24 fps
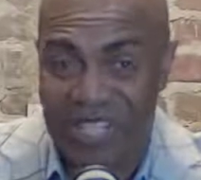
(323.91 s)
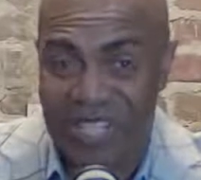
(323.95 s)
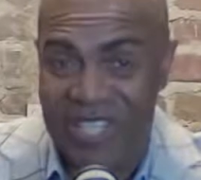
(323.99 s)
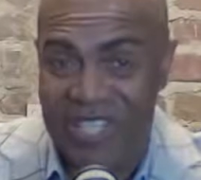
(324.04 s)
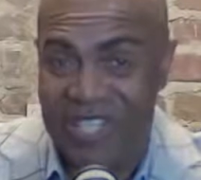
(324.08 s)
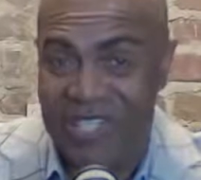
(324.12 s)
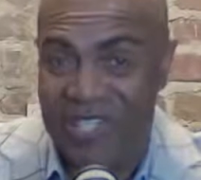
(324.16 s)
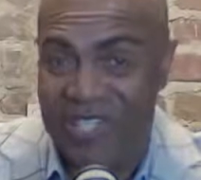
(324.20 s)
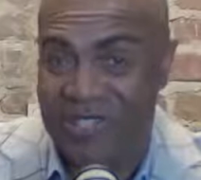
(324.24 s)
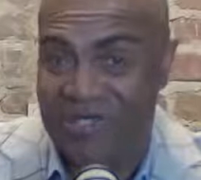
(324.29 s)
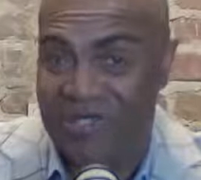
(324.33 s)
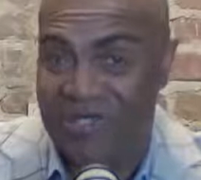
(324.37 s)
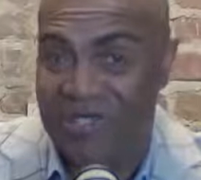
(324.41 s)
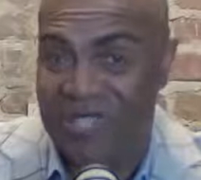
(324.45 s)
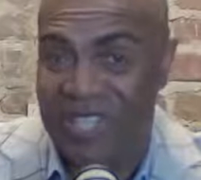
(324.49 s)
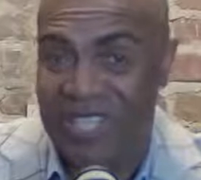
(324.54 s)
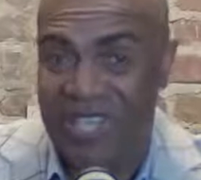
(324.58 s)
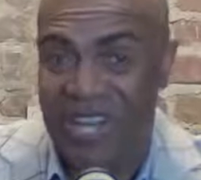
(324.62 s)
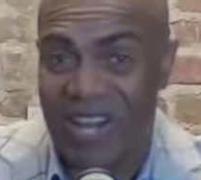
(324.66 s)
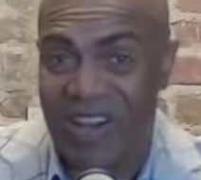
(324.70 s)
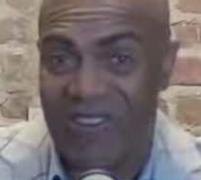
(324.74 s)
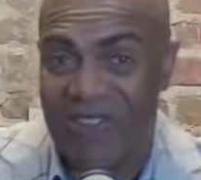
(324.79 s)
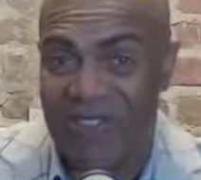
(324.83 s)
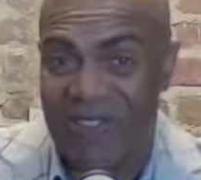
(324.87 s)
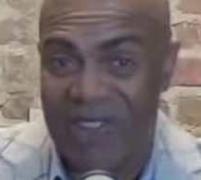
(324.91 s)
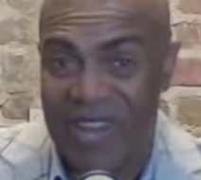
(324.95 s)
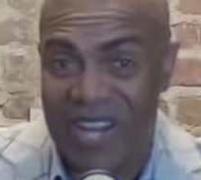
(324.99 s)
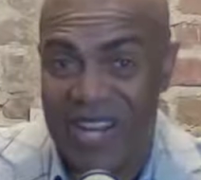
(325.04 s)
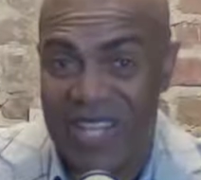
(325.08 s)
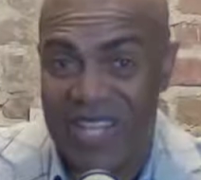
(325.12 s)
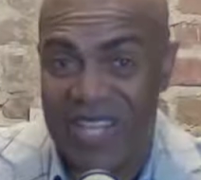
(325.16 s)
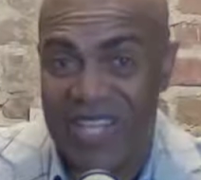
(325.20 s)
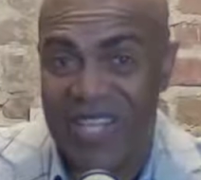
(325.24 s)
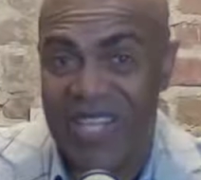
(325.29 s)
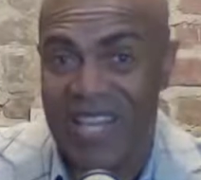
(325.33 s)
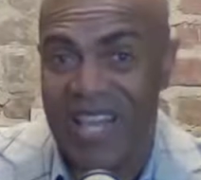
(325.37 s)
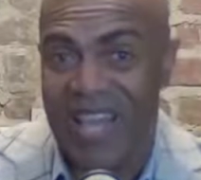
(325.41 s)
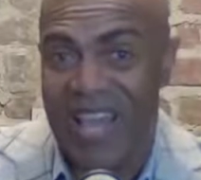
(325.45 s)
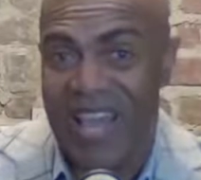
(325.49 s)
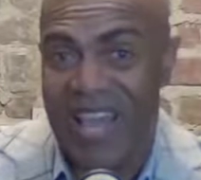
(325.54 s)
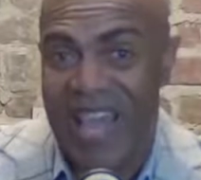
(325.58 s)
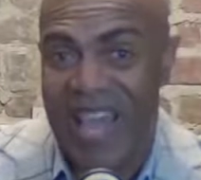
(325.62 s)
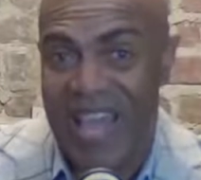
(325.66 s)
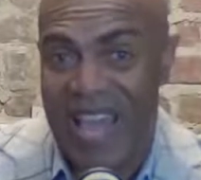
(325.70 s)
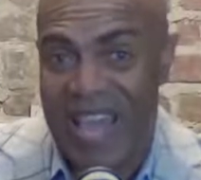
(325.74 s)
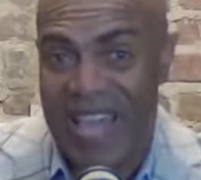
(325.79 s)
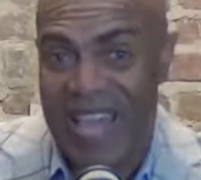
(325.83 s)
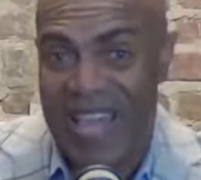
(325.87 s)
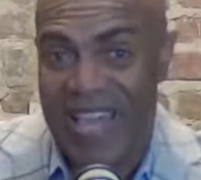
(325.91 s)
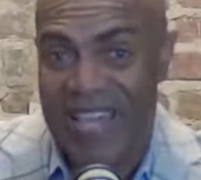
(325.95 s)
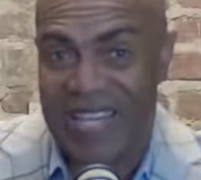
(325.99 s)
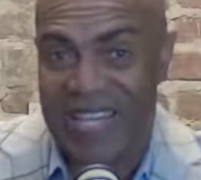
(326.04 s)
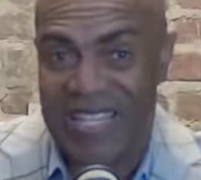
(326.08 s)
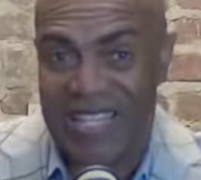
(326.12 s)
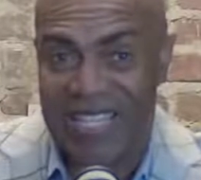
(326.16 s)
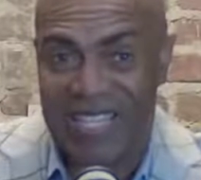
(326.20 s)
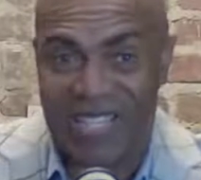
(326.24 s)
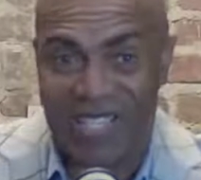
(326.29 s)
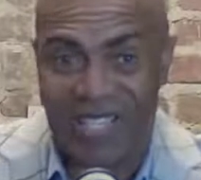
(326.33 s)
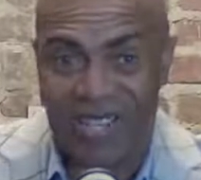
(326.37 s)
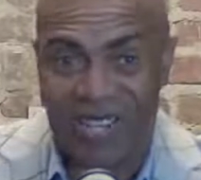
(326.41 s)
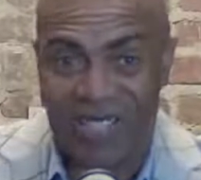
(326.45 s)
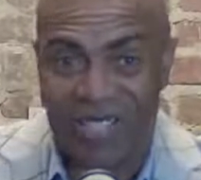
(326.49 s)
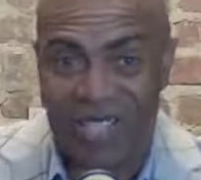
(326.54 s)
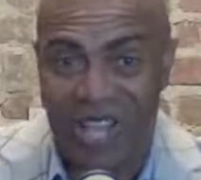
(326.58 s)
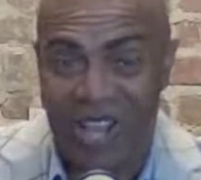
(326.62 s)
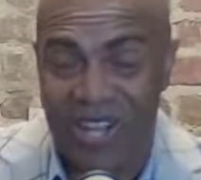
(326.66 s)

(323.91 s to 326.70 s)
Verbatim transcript: She's tuned in already, and she's going to